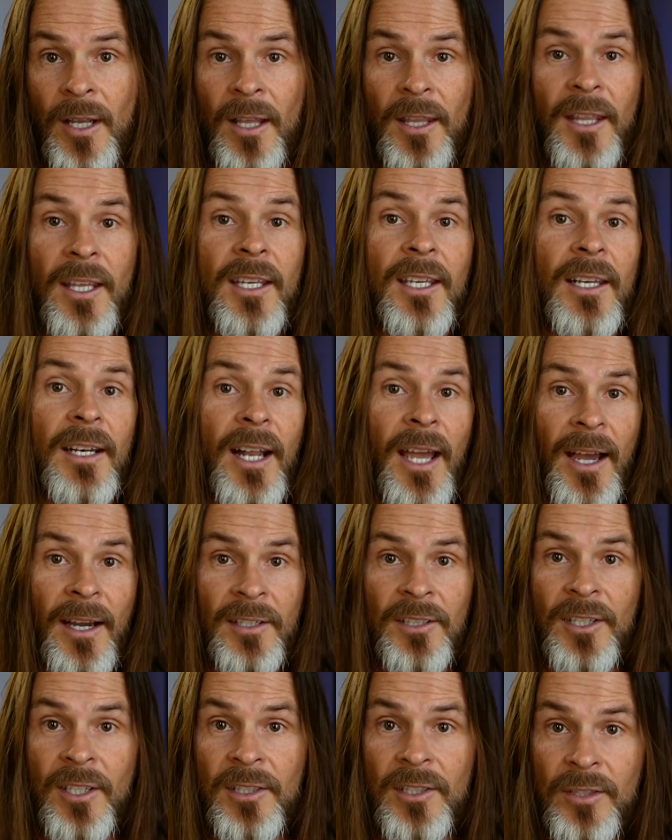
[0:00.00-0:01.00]
They get
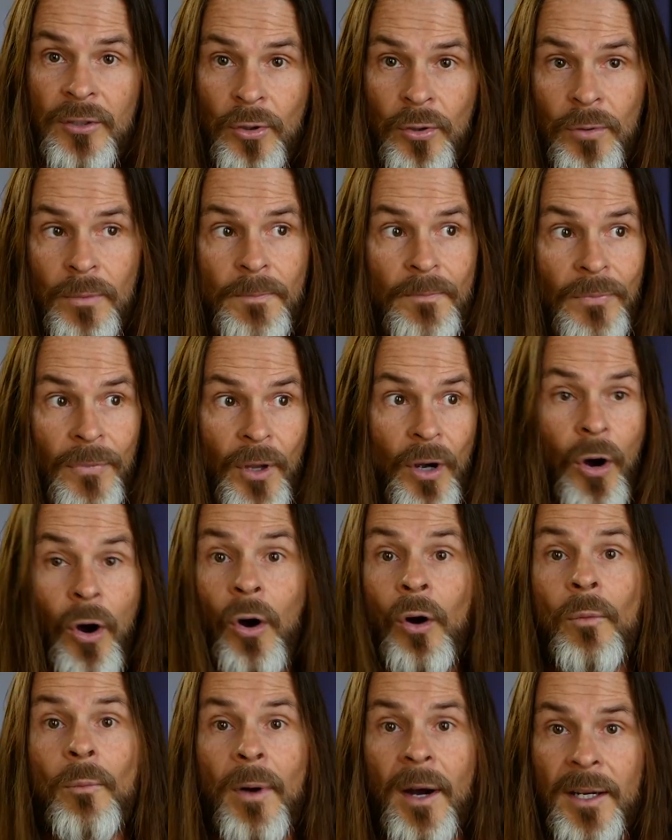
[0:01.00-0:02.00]
access to
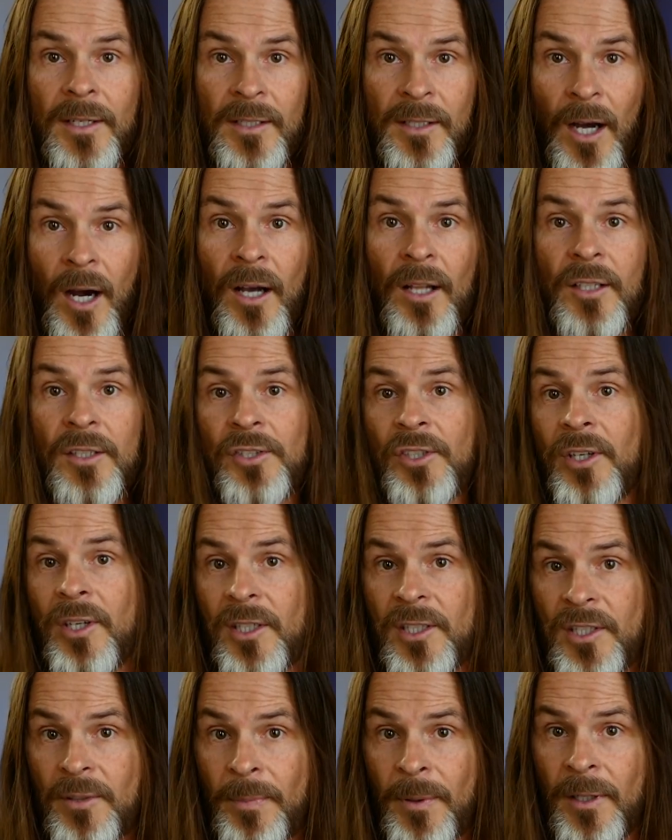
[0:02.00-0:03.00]
all my knowledge and
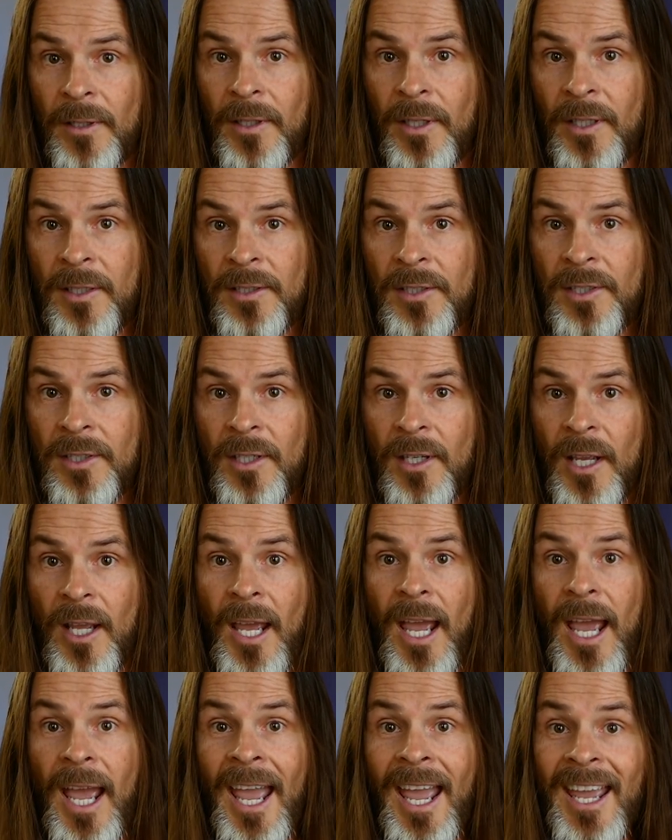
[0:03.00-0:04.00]
experience,
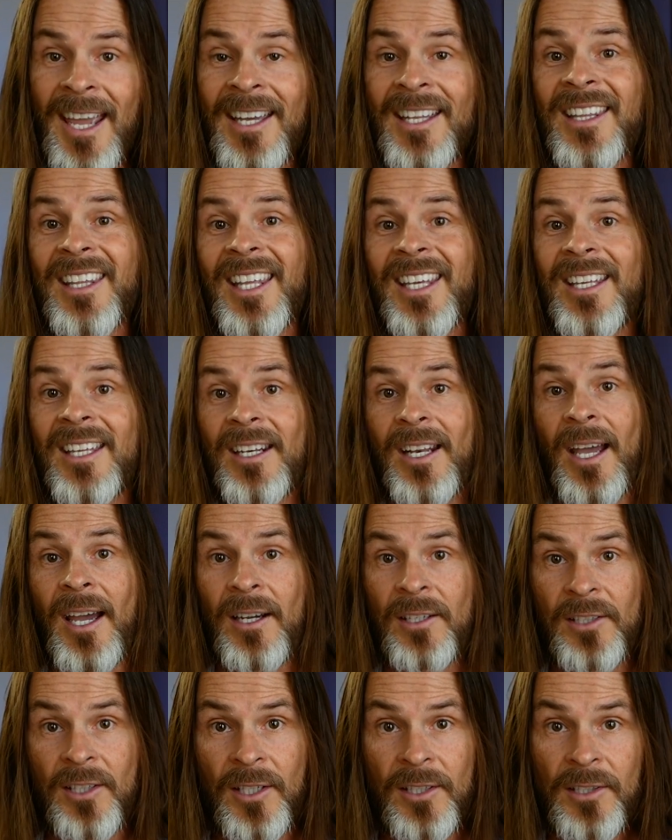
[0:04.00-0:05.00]
and they get
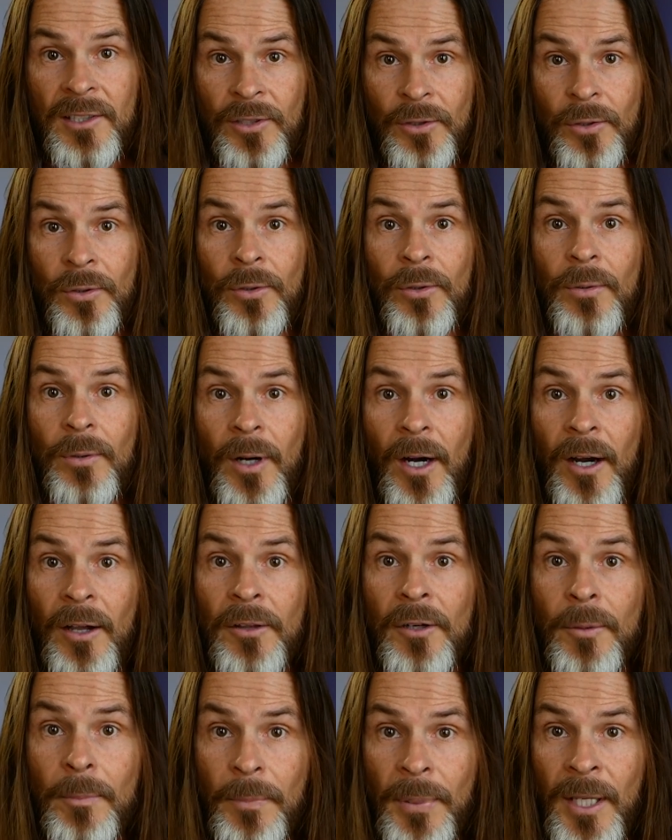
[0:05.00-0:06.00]
access to
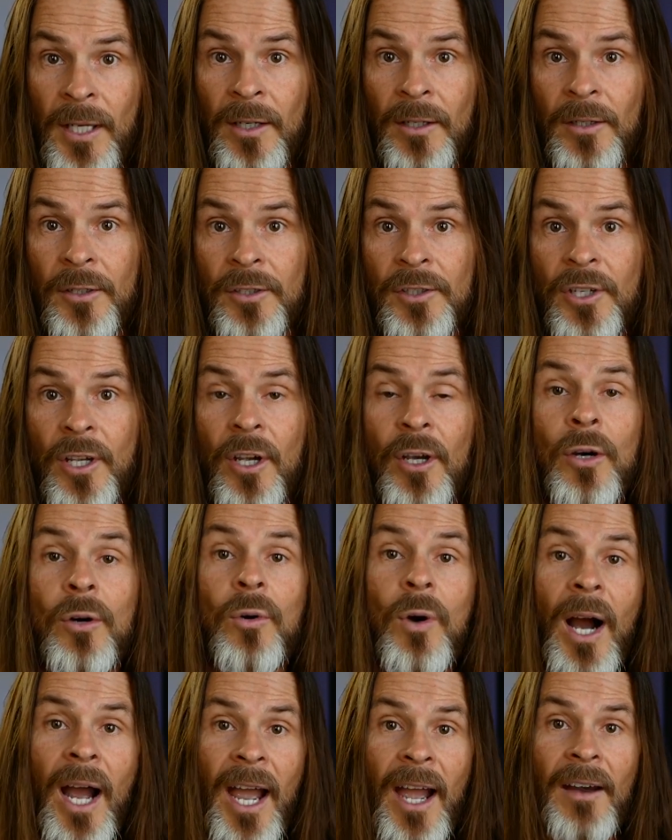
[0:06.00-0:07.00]
other peers
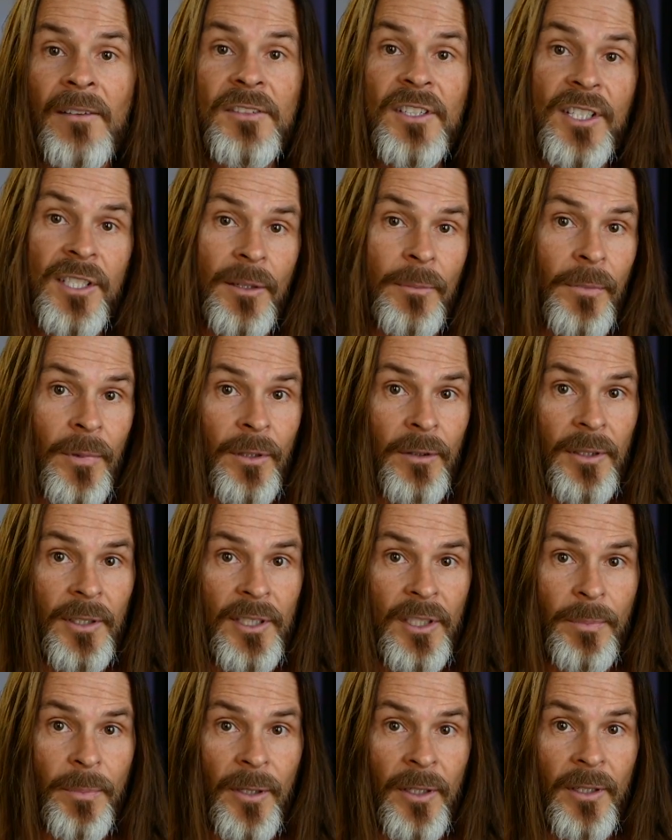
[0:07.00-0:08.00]
who have similar
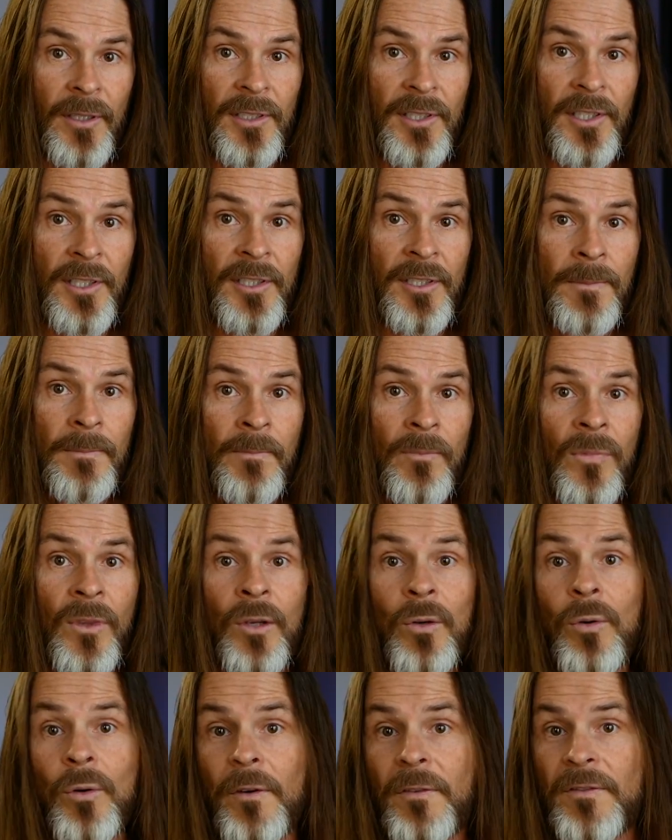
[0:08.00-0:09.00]
experiences,
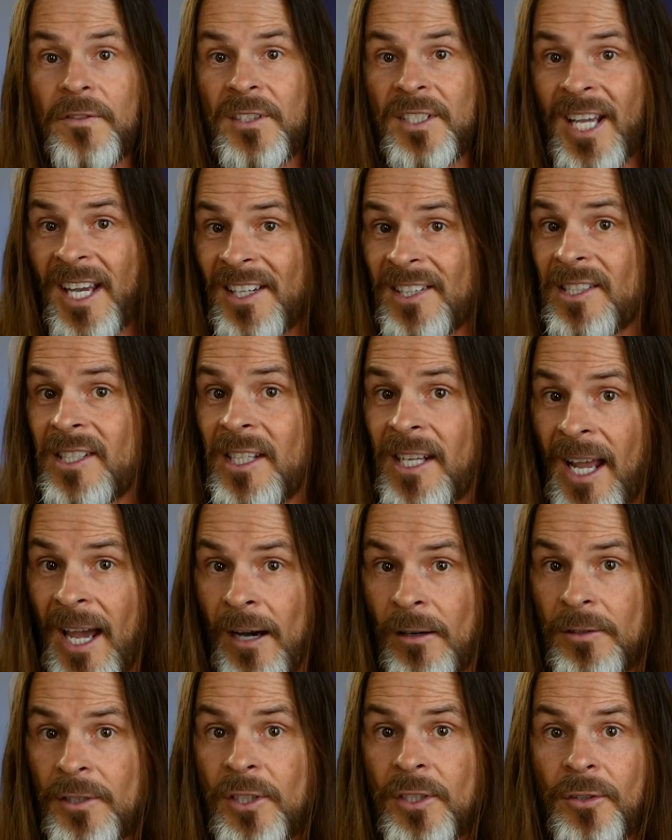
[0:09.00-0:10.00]
who have tested
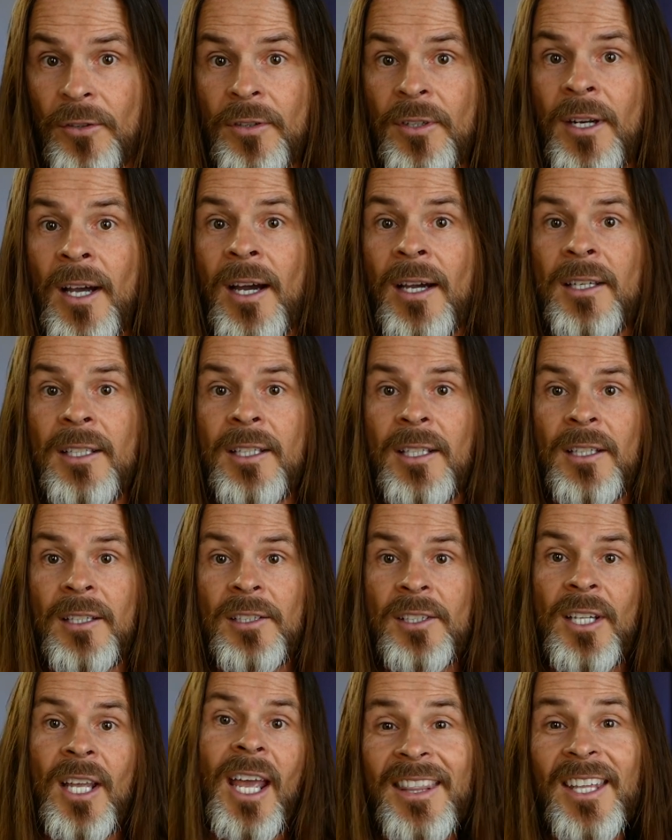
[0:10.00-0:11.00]
out certain
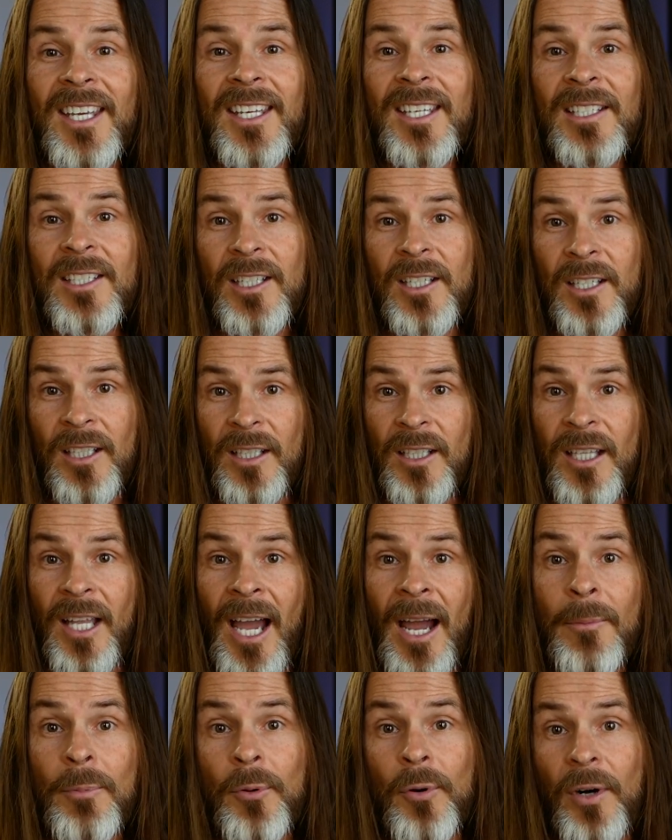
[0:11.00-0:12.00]
ideas, and they get to
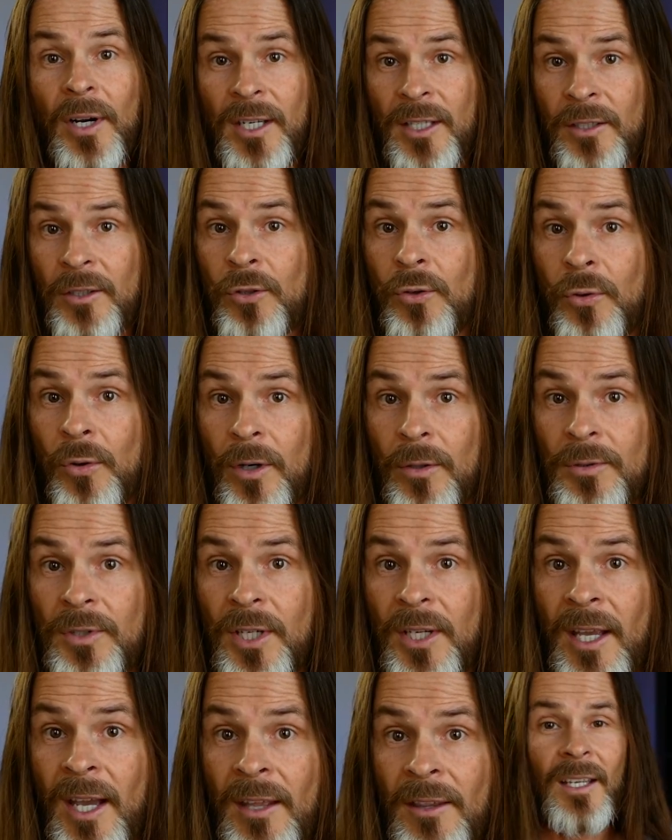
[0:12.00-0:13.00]
collaborate and grow
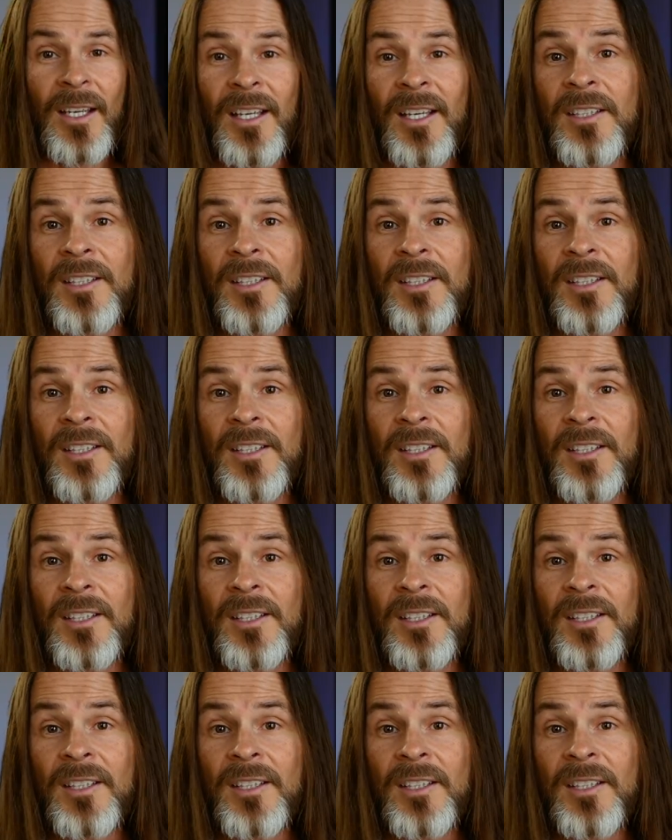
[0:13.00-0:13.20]
together.